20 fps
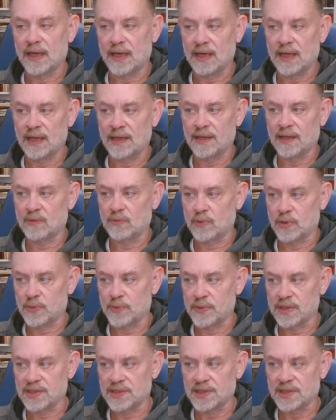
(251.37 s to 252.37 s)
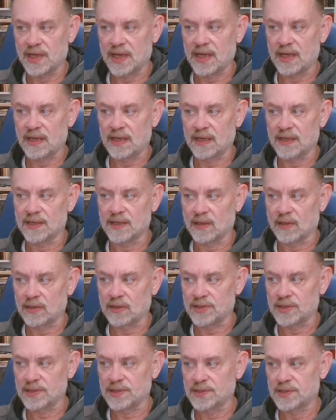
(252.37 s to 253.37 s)
he that would restate
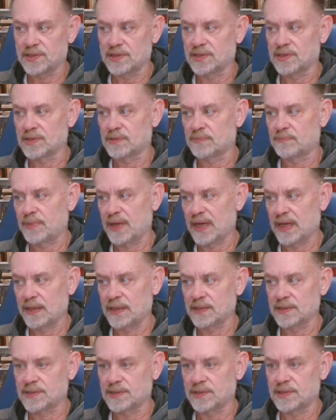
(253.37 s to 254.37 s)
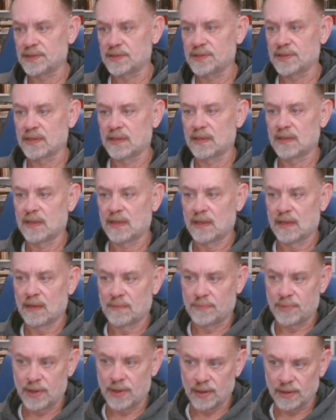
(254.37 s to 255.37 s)
indulgences, penances,
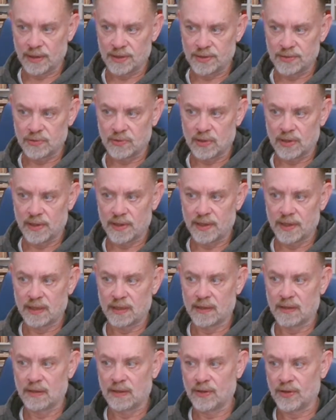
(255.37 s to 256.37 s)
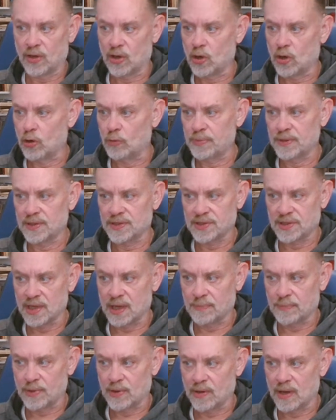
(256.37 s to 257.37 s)
purgatory, the opus
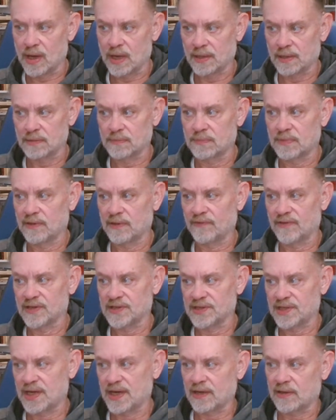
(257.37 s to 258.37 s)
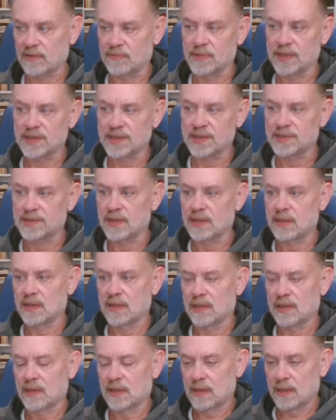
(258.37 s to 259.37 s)
operatum of the sacraments,
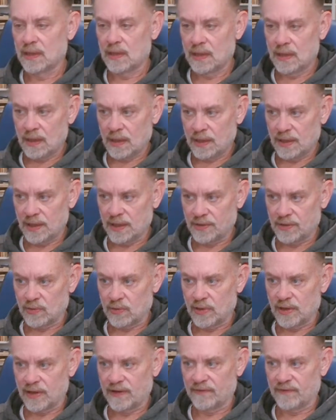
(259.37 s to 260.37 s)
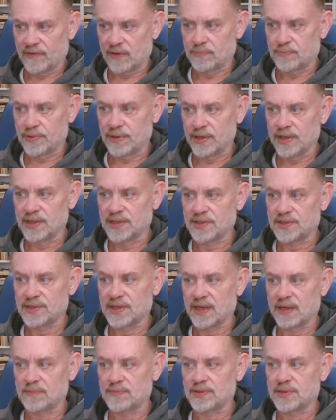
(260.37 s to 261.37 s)
the authority of the priest's
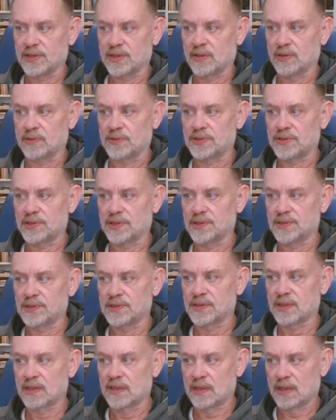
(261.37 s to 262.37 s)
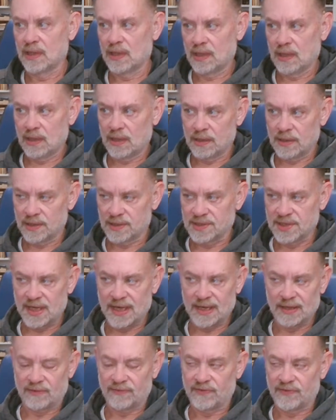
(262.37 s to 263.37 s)
absolutions, the
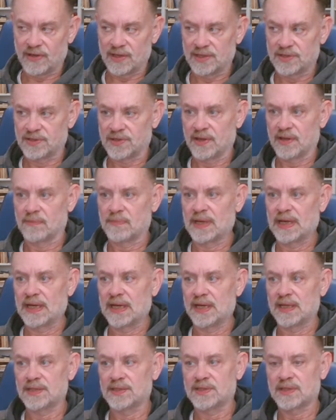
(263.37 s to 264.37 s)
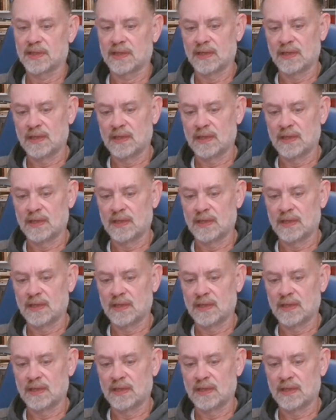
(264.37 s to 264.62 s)
sacrifice of the Mass,